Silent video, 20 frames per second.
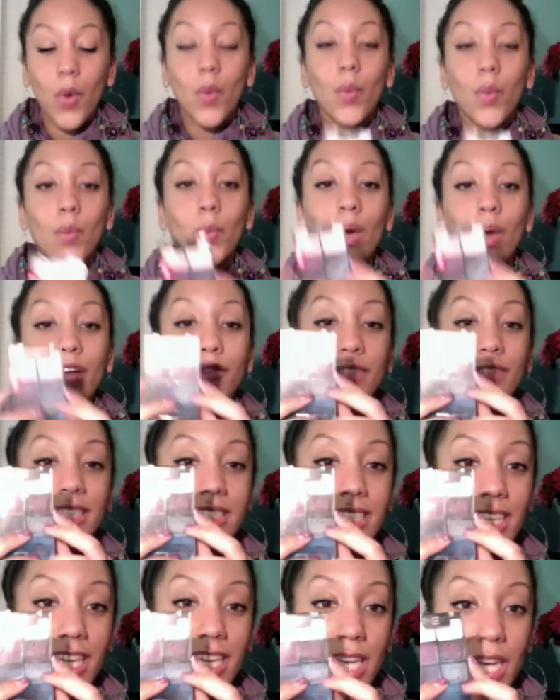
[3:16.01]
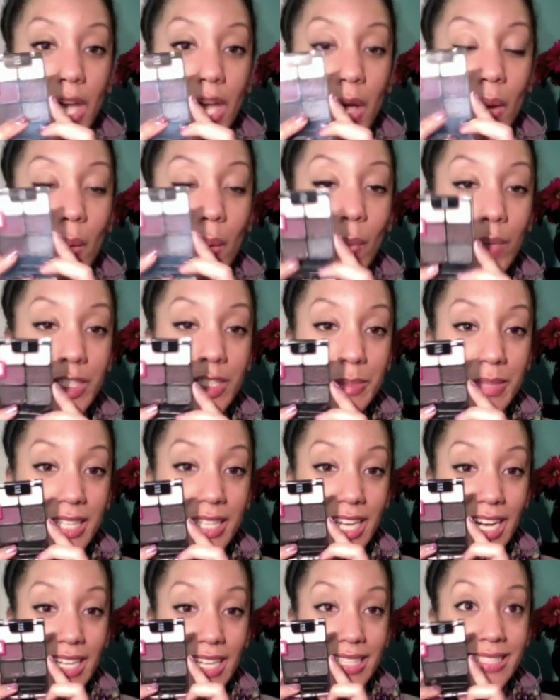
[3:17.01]
One reason was
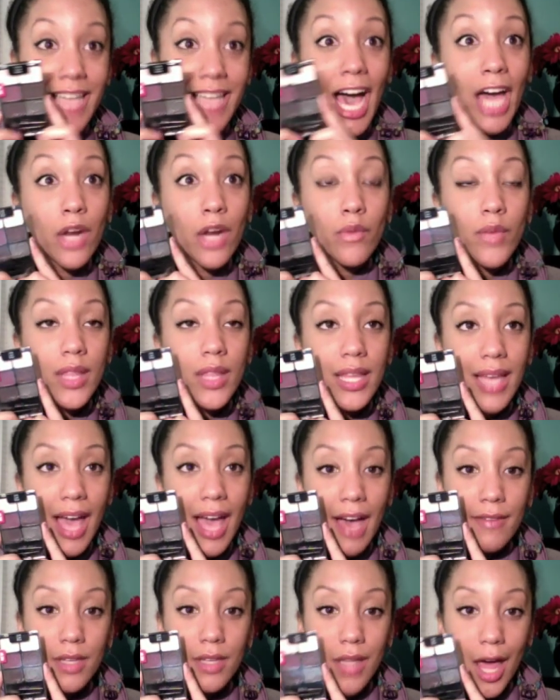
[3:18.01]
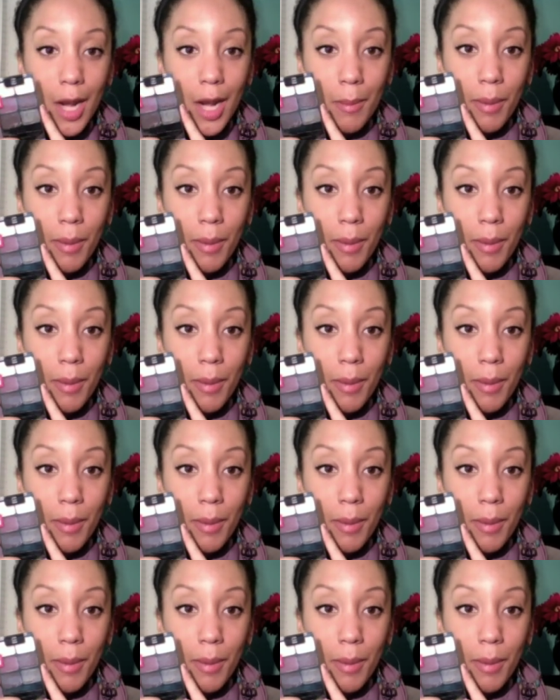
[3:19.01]
because I don't really have a lot of